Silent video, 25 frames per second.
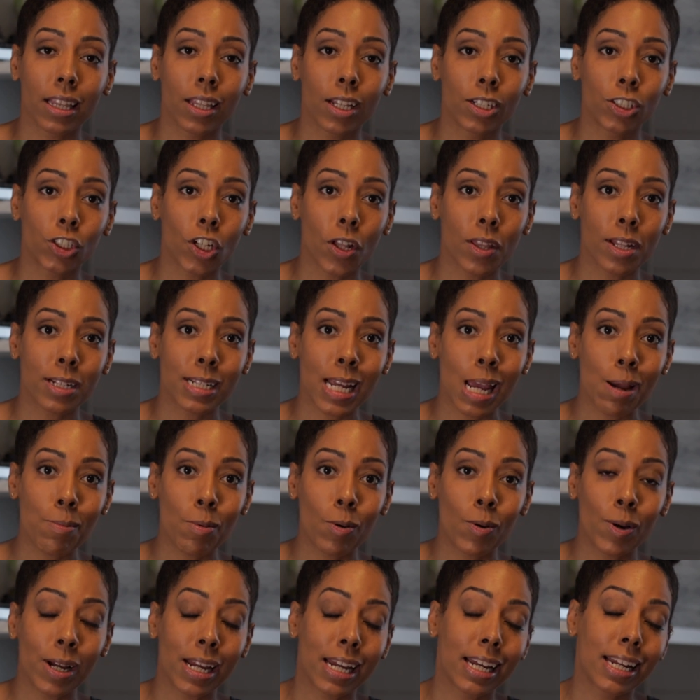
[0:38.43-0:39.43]
lunch on the
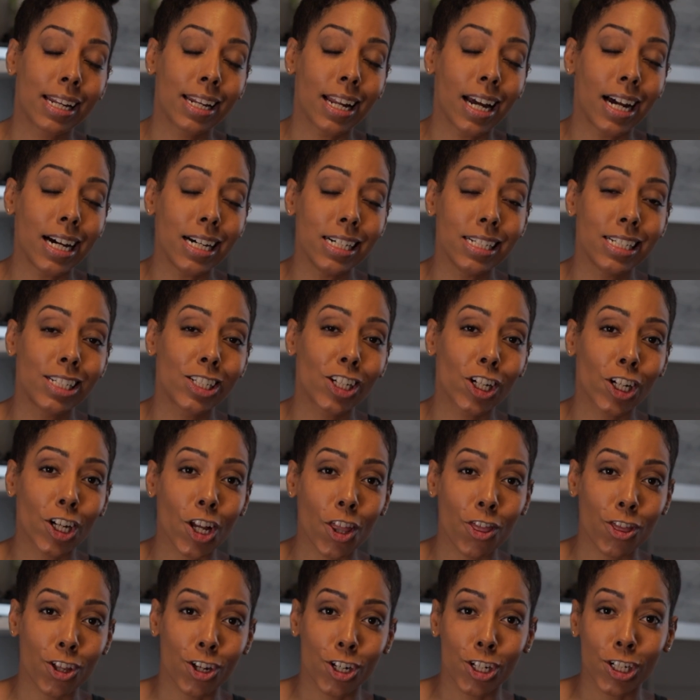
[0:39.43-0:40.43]
table in
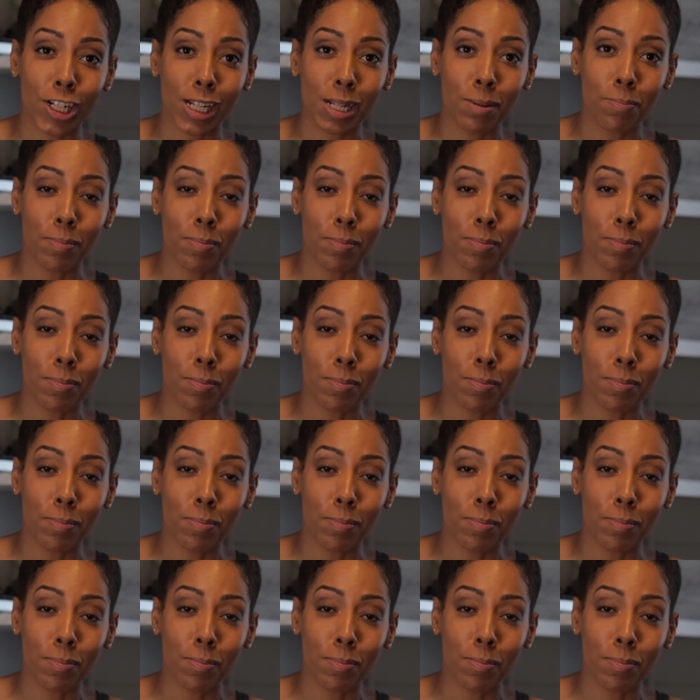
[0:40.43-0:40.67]
under 30